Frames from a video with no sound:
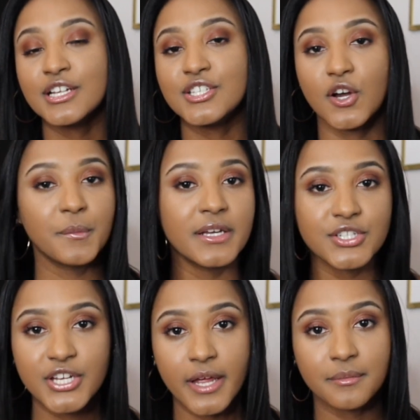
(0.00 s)
Don't be
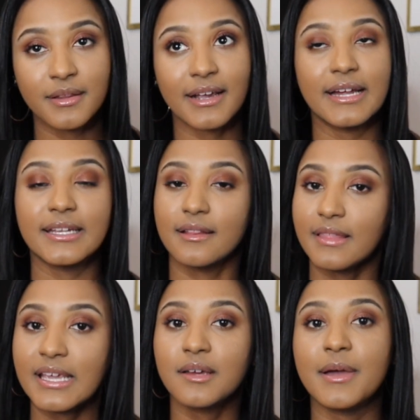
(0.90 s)
ashamed to be like, I need to
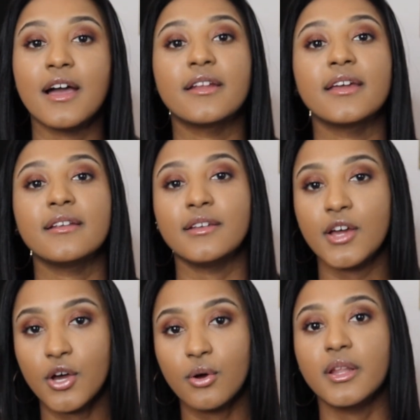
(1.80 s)
think about it.
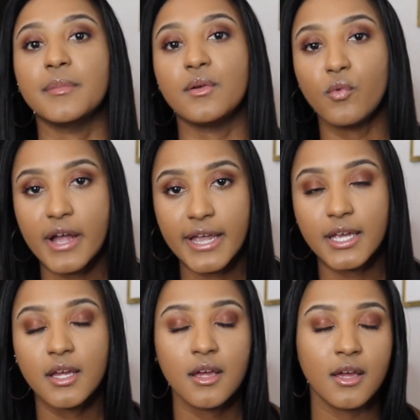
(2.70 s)
No, let me wait.